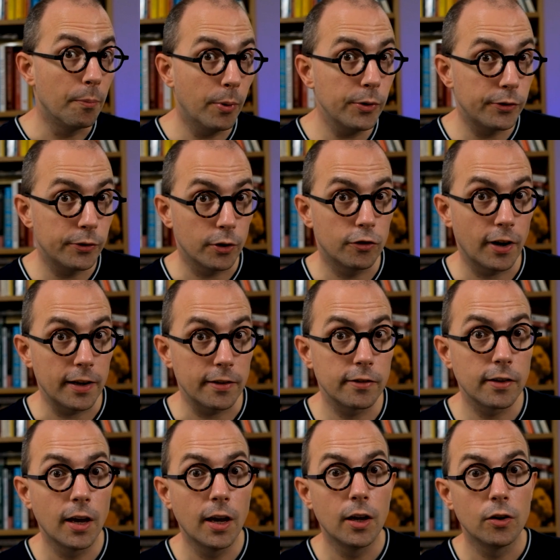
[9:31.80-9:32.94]
both
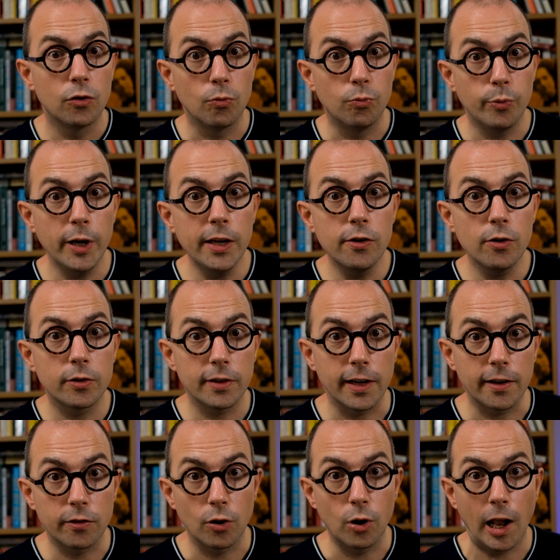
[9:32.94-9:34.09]
suggest to read your
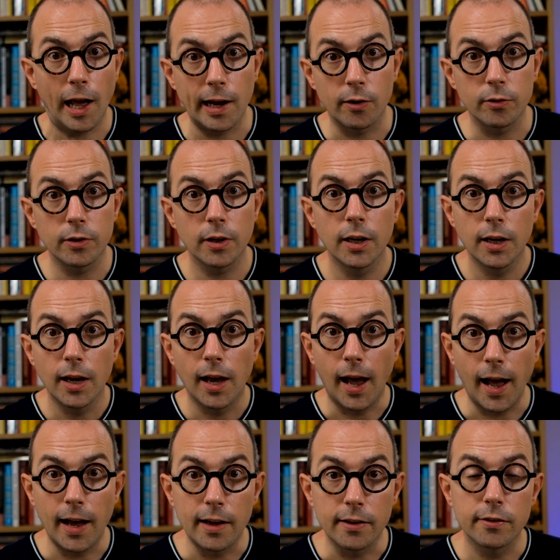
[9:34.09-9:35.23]
text aloud
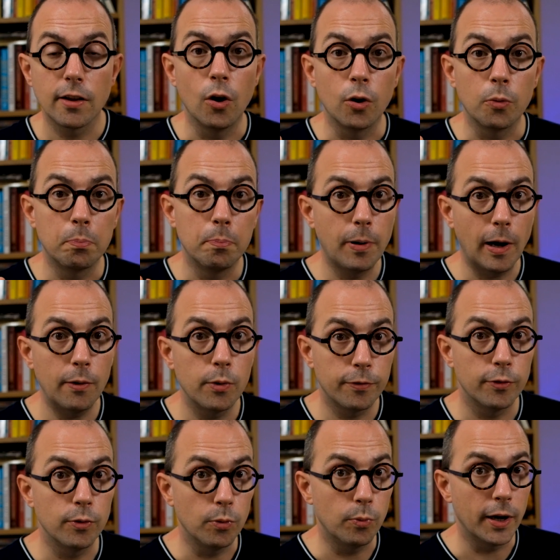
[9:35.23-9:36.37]
as a
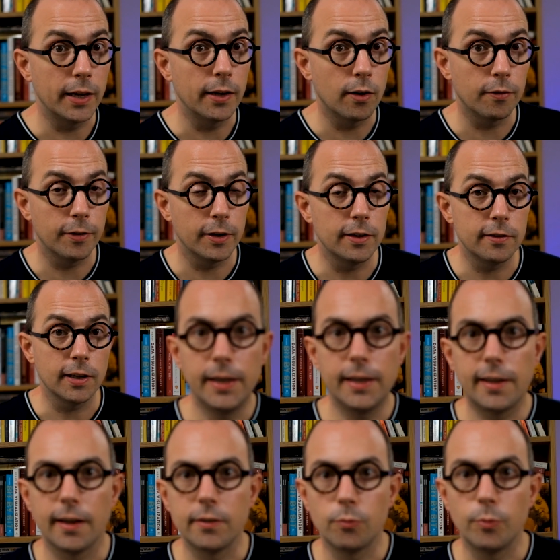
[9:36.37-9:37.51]
powerful way of editing. It
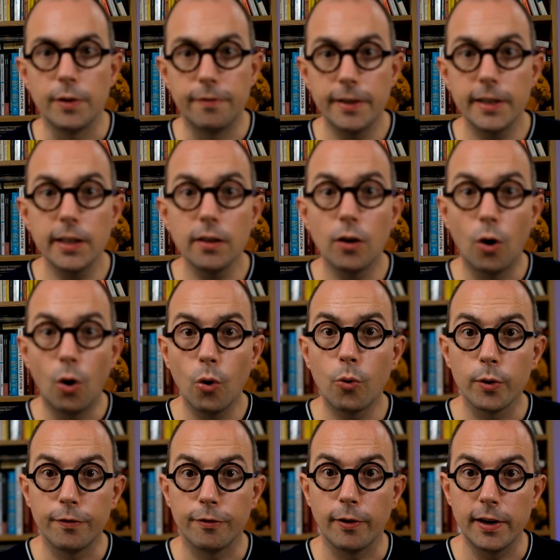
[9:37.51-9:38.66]
can reveal
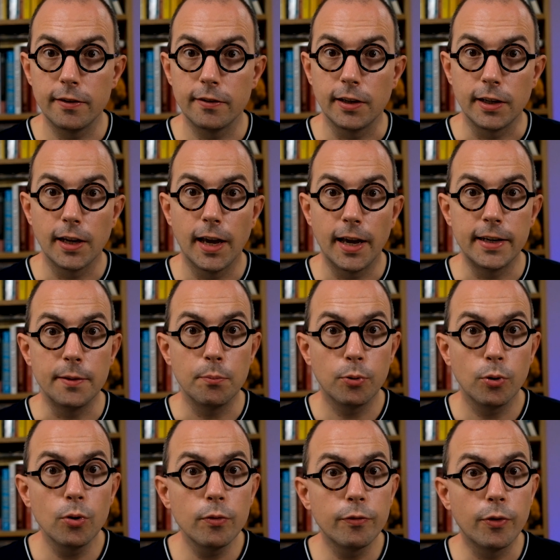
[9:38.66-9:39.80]
awkward phrasing and
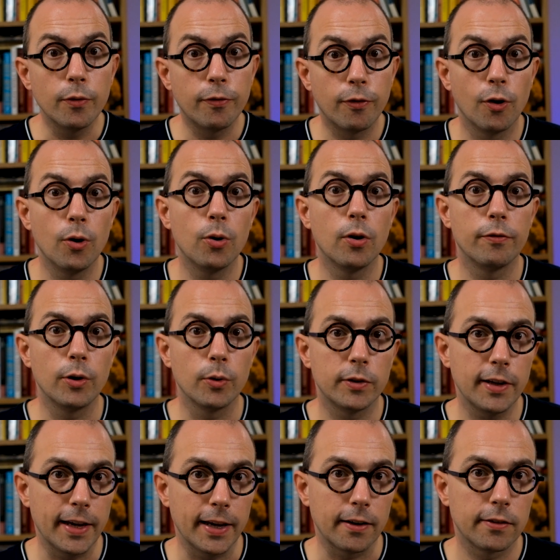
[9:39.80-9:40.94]
improve the flow of your
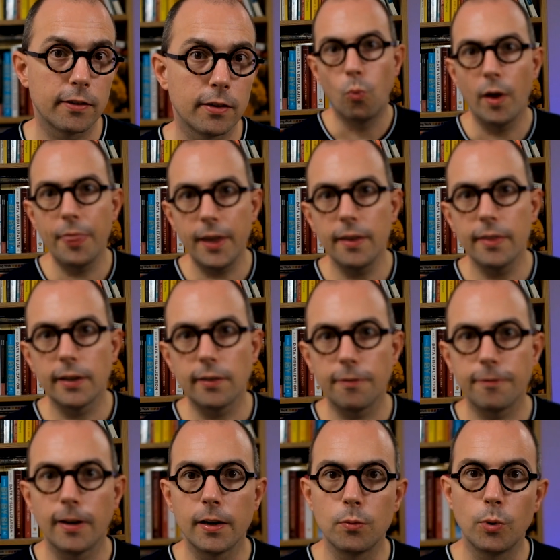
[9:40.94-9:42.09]
text. One thing that I
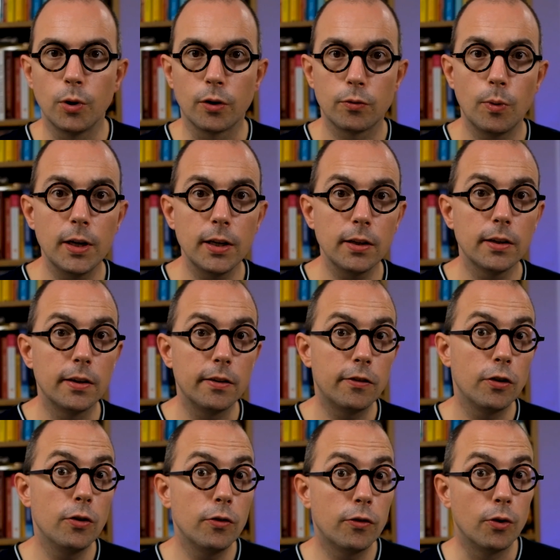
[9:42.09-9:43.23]
find works well is
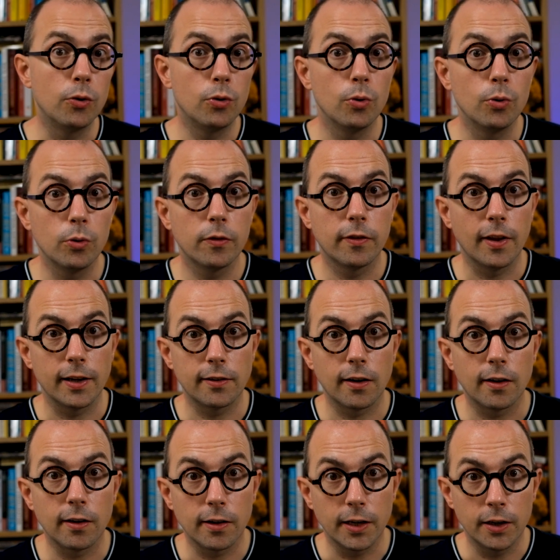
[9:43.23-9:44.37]
to use the tools that
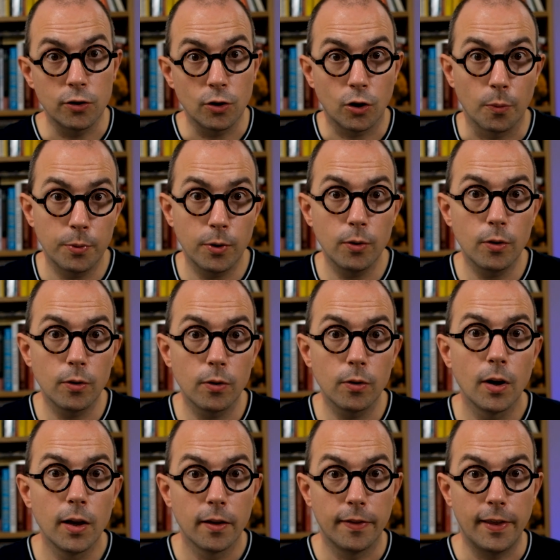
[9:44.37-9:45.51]
are in your
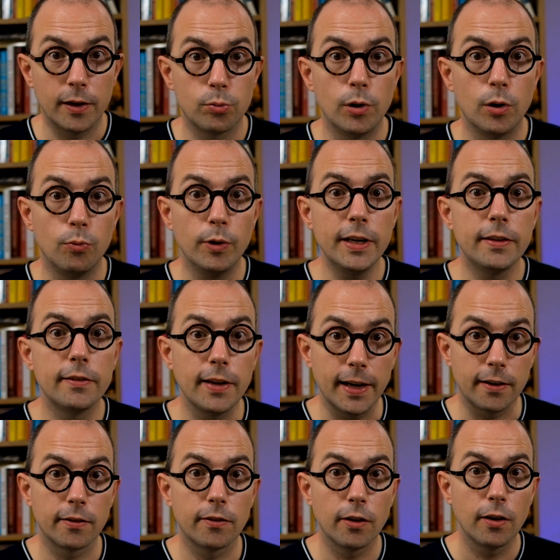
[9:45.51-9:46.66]
computer that will read
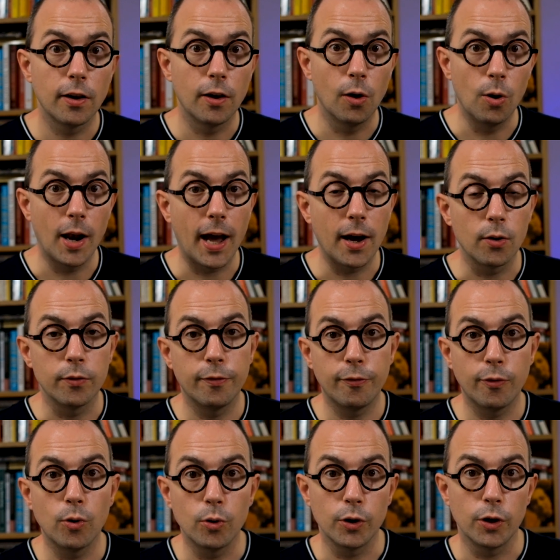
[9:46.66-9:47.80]
text aloud
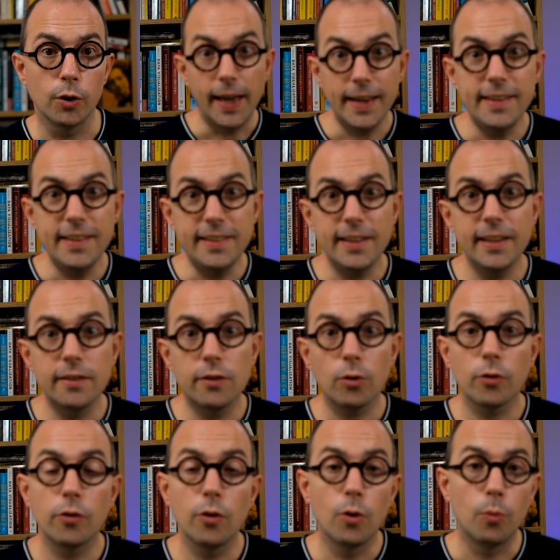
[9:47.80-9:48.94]
for you. Editing is
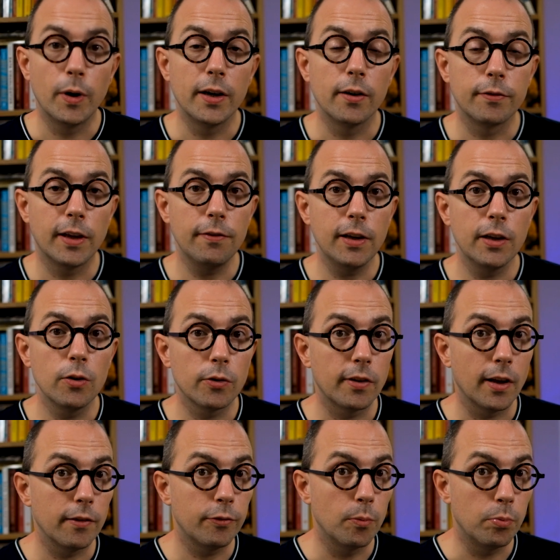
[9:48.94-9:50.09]
also a way of giving
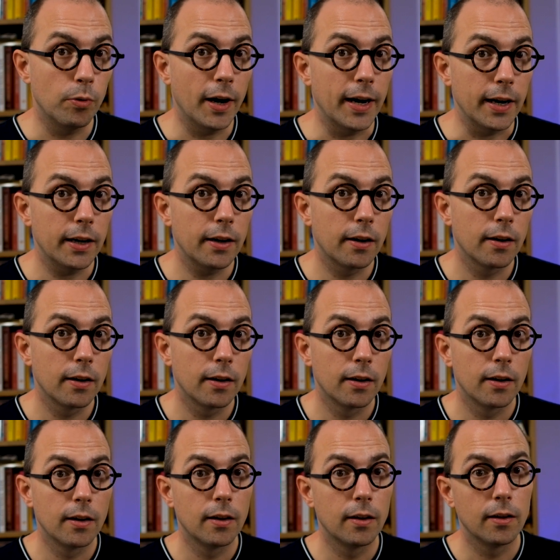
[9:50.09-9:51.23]
yourself a break,
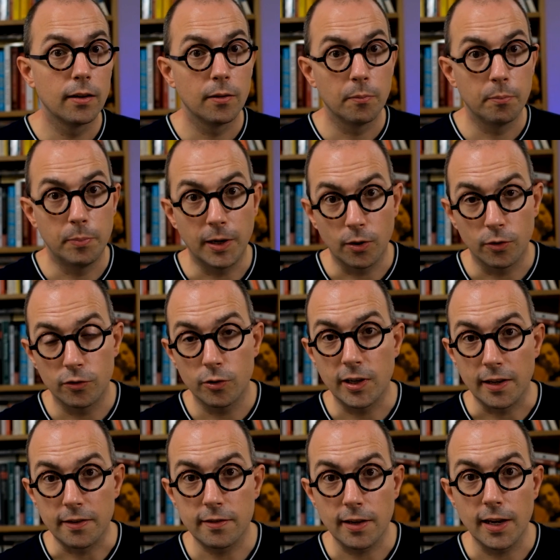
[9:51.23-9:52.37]
because you
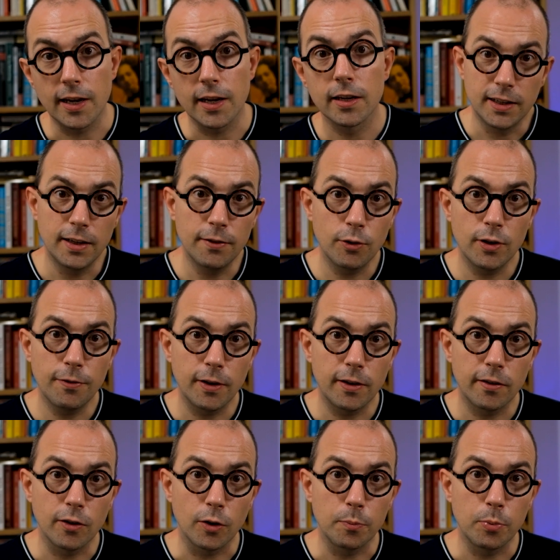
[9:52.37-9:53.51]
can say, even if
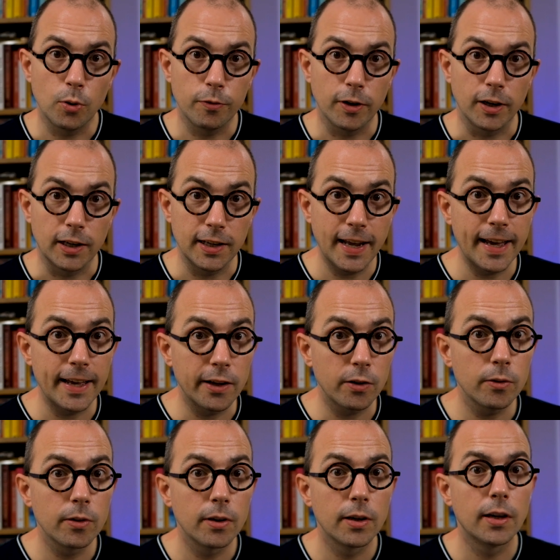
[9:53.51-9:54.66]
it's not perfect
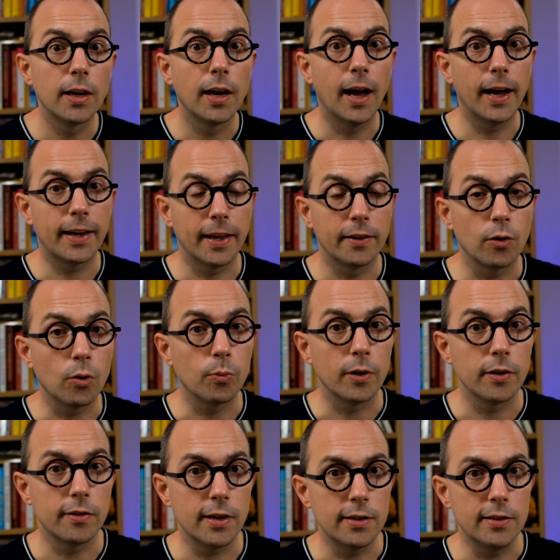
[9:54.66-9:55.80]
now, I can
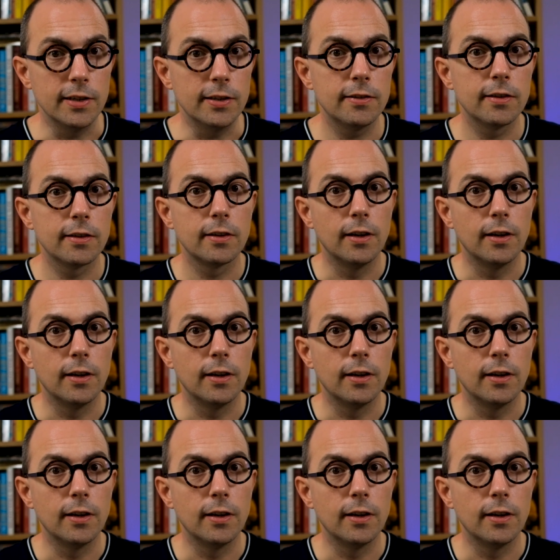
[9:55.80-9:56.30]
always edit